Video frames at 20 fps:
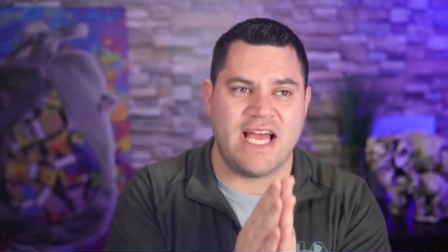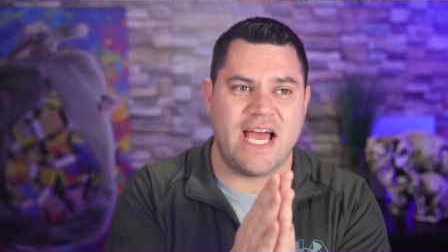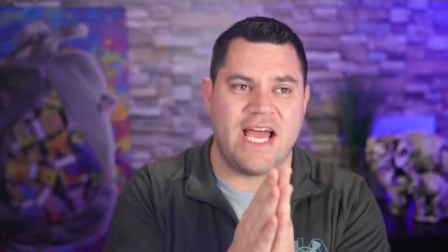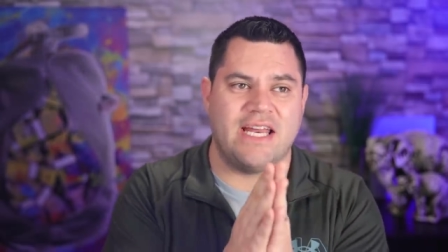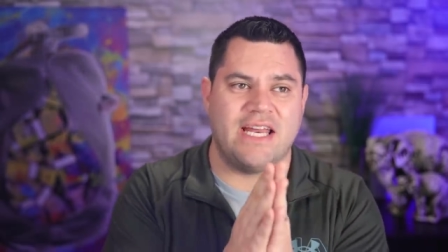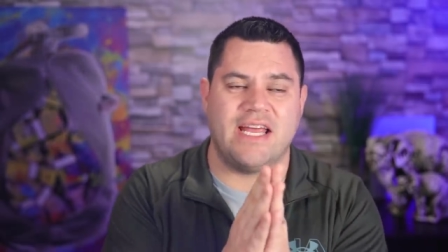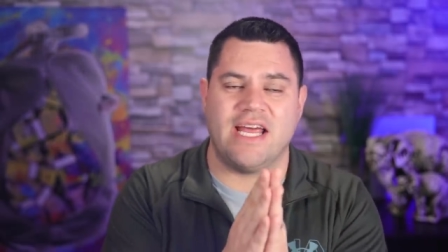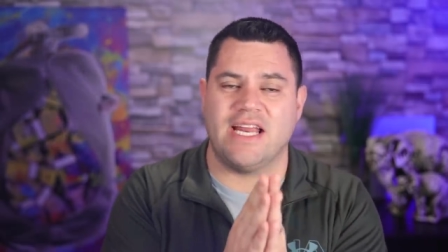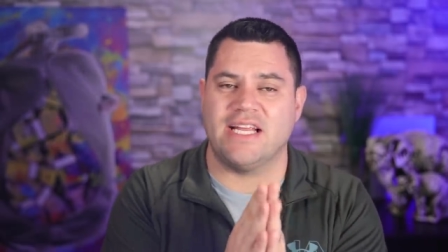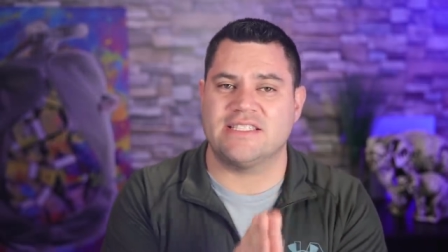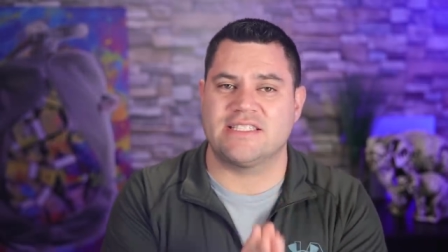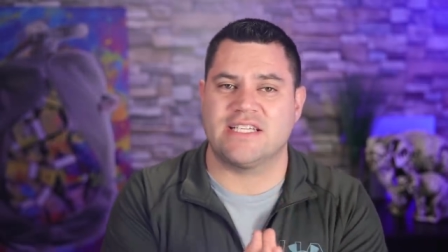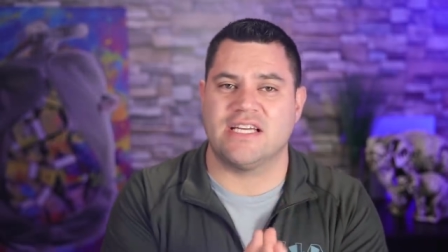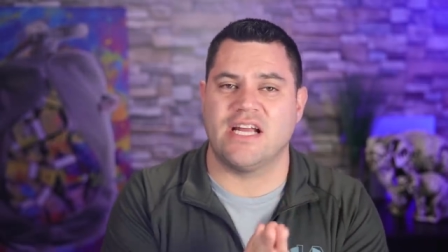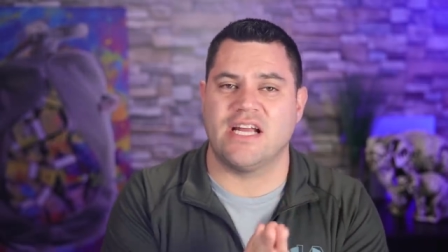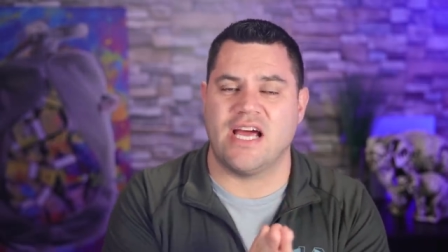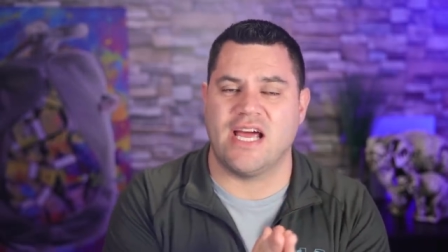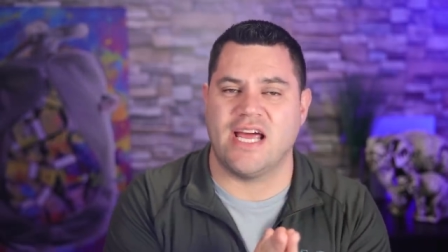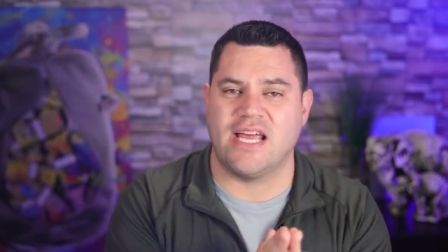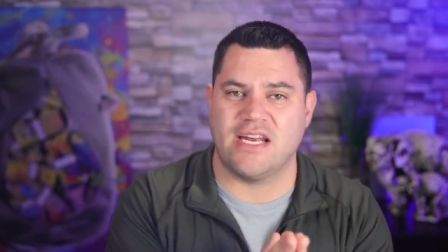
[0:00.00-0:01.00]
end, and it's
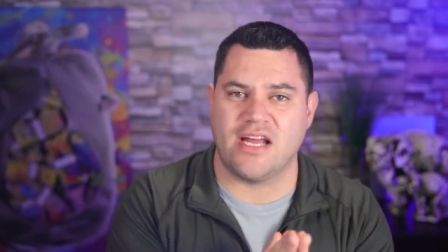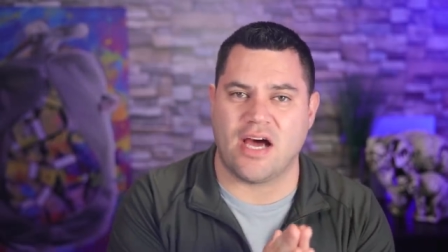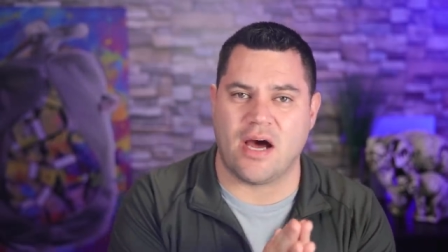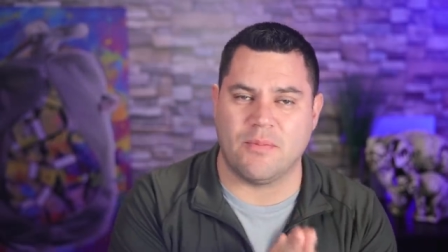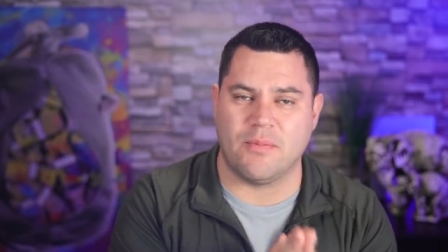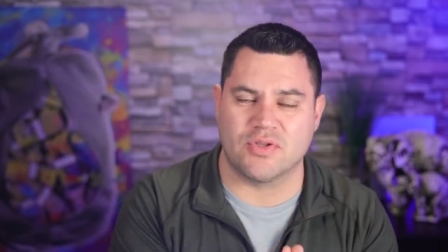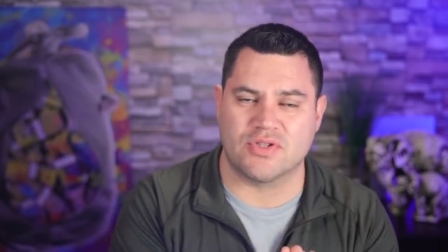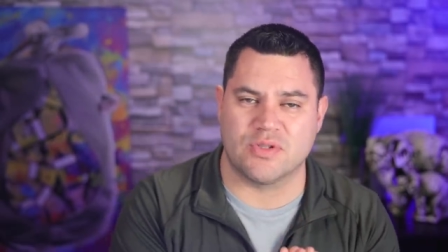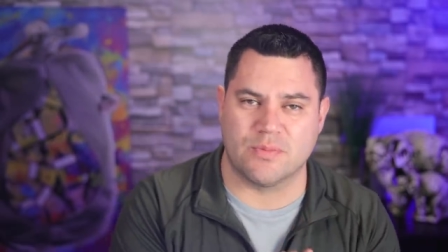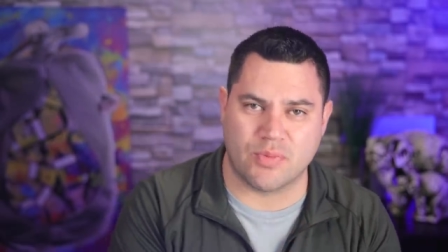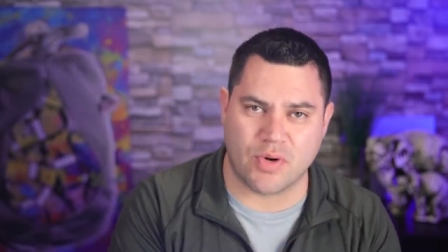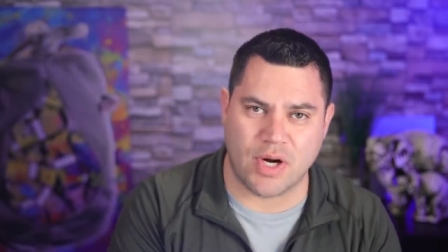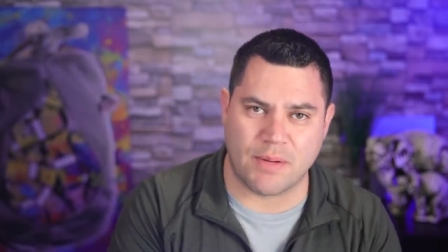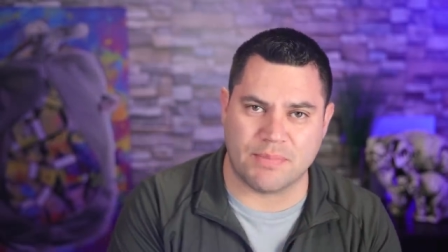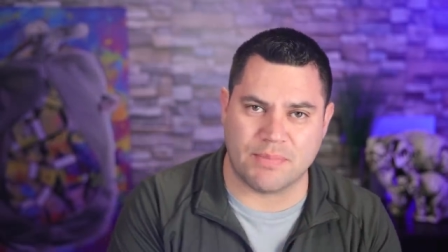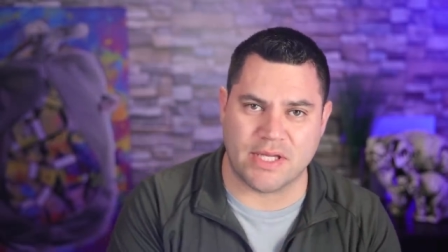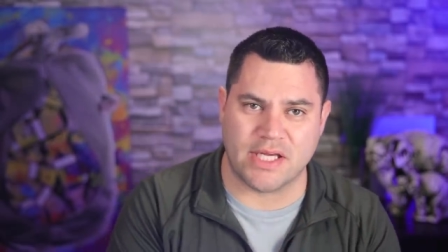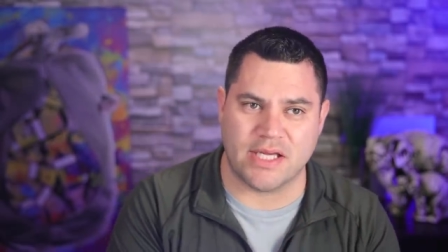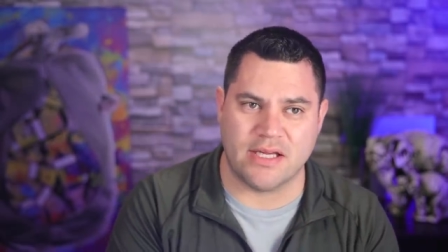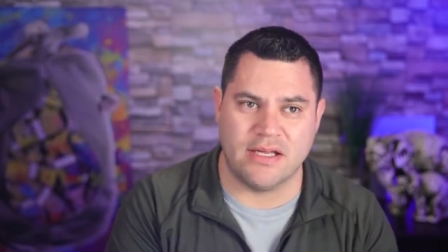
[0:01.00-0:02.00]
going to end almost
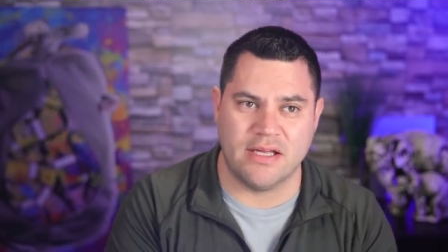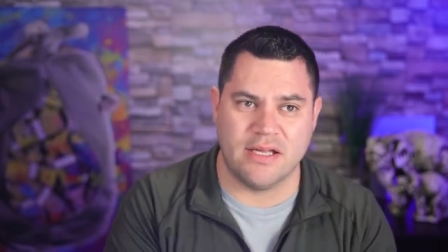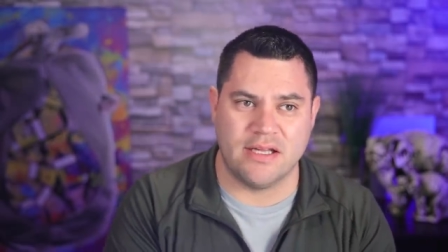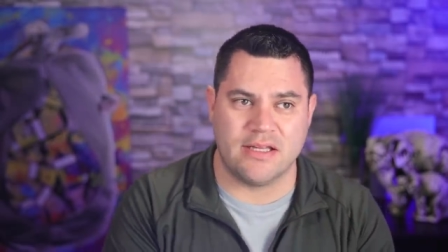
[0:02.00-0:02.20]
abruptly.